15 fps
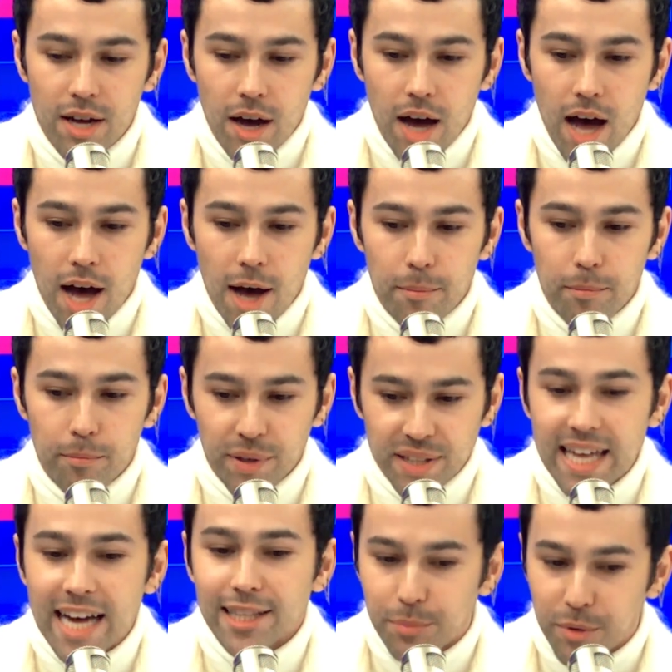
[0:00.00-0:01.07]
Um, but
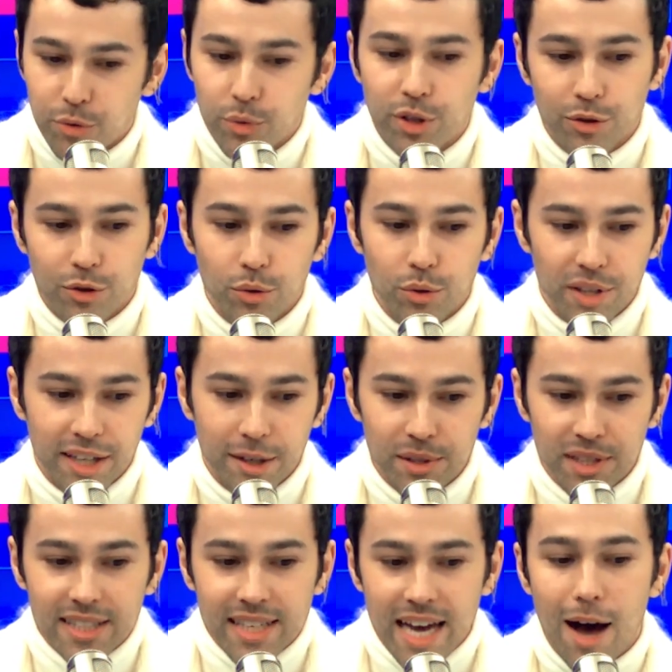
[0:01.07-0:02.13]
that's been a really cool thing with
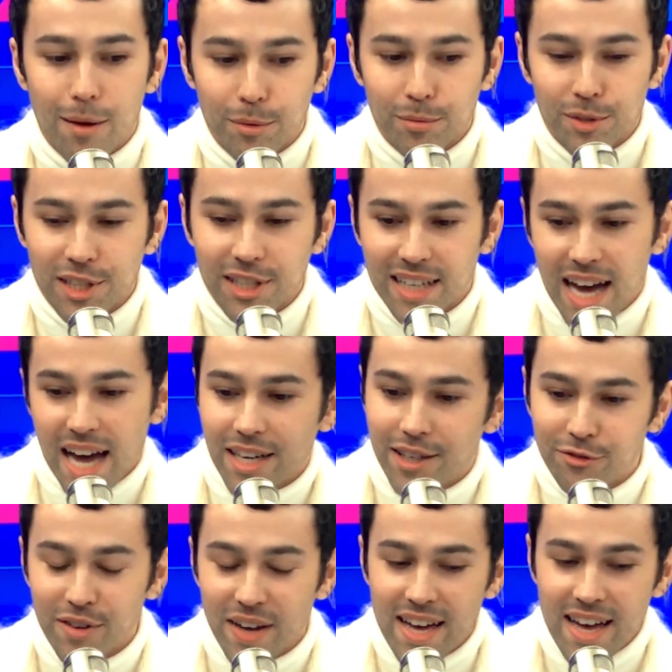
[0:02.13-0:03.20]
this album to kind
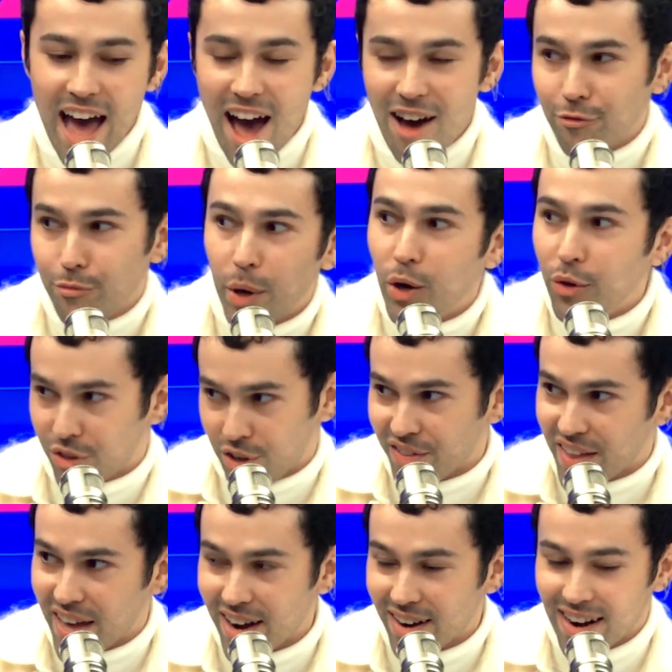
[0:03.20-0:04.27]
of have both on
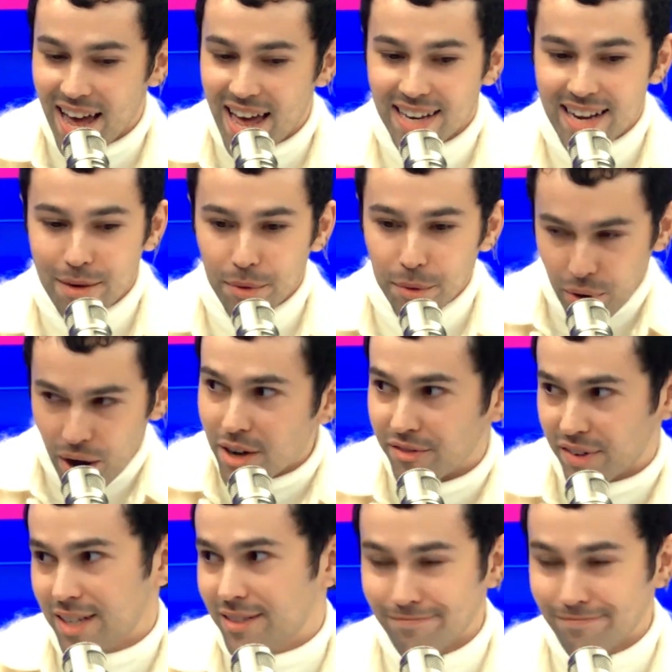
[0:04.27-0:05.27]
there and and, and be Dude, proud of it.